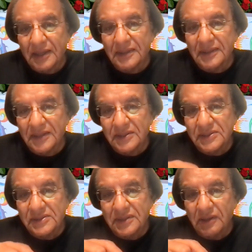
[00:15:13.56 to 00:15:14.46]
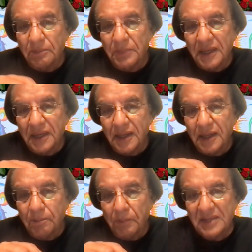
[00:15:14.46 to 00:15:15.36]
there'll be
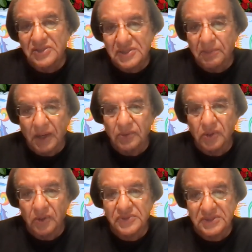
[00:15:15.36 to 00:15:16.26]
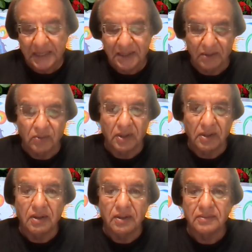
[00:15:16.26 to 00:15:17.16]
immense amount of staking going
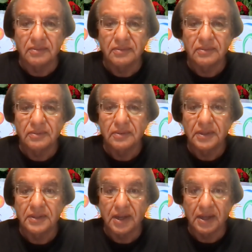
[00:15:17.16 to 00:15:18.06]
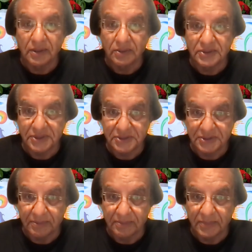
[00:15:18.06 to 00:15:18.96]
on in the Cardano
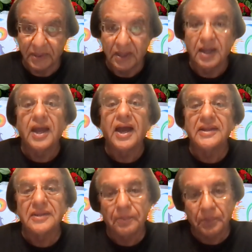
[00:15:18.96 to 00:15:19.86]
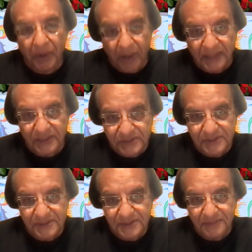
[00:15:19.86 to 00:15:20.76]
system. And the
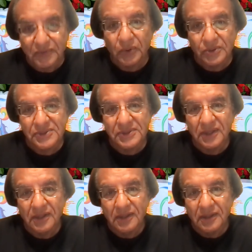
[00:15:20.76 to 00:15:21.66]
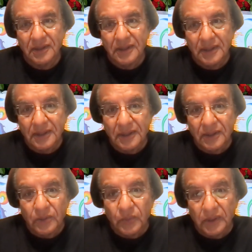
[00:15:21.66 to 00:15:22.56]
price, of course,
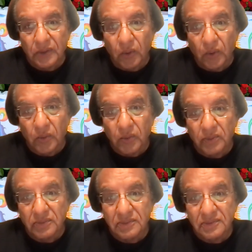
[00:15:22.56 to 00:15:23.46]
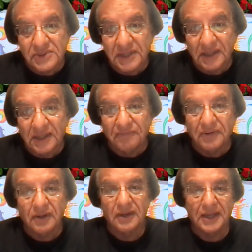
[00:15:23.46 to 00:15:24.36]
will go
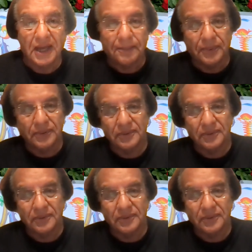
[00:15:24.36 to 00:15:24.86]
significantly up.